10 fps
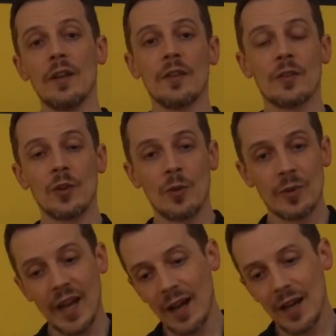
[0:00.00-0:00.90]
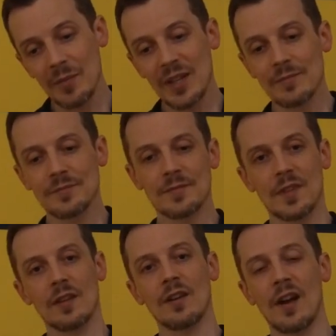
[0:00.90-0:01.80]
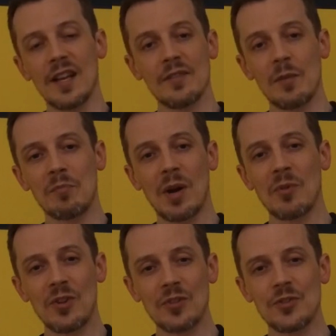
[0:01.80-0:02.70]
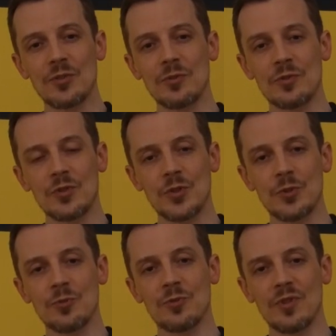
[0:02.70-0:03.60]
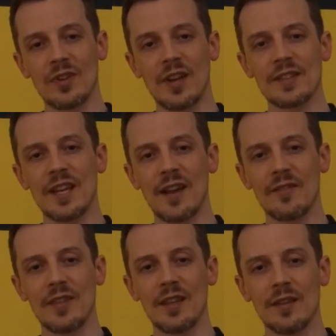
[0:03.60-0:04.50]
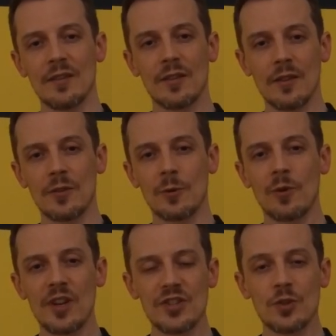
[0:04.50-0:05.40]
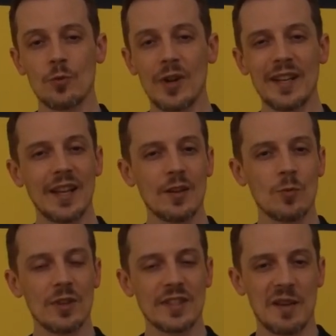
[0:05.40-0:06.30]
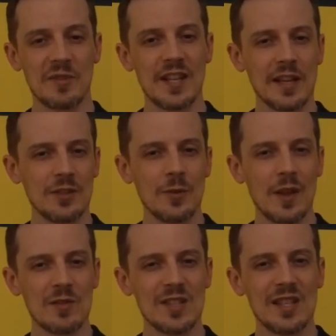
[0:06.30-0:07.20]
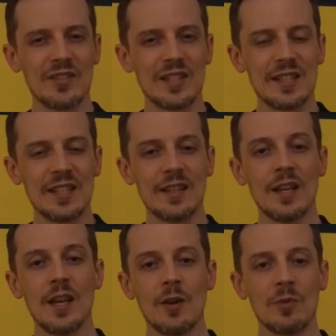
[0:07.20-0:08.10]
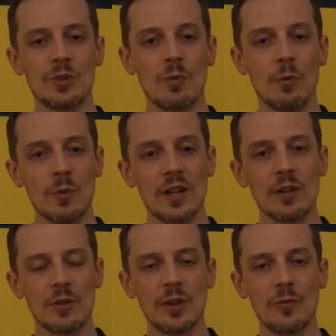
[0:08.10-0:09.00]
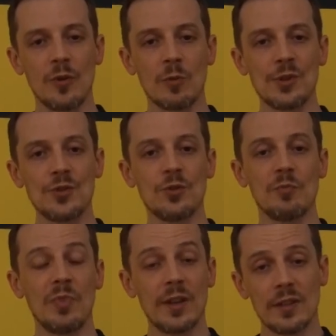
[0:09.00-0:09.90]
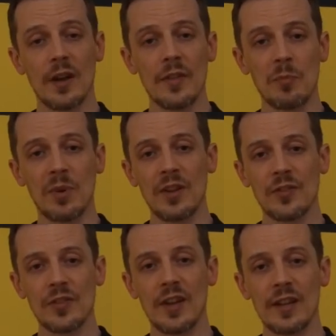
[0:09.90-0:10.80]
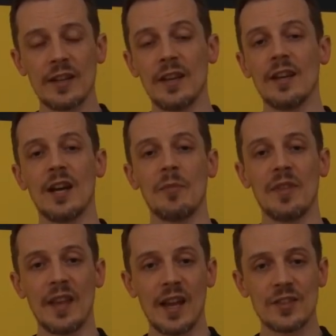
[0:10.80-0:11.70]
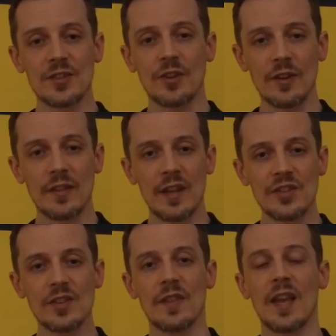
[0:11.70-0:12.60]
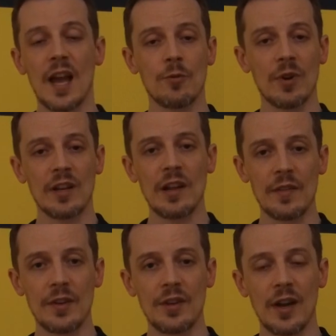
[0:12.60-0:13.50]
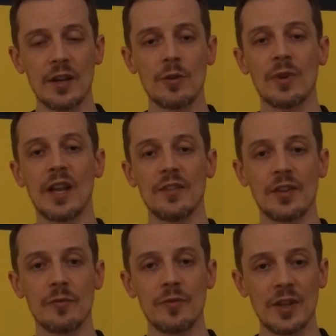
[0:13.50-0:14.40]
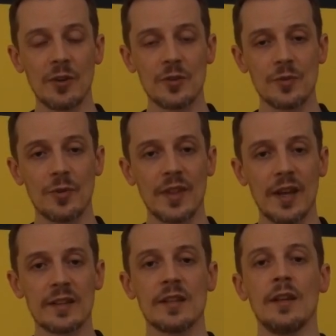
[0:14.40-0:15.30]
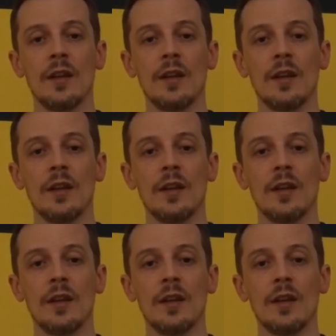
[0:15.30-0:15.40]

So yeah, I mean, kind of a bummer to not have the Thor engine running at World Time Attack 2017. which we were really looking forward to. But on the plus side, I mean, they had started the engine, they had run it on the dyno, we had some figures for that,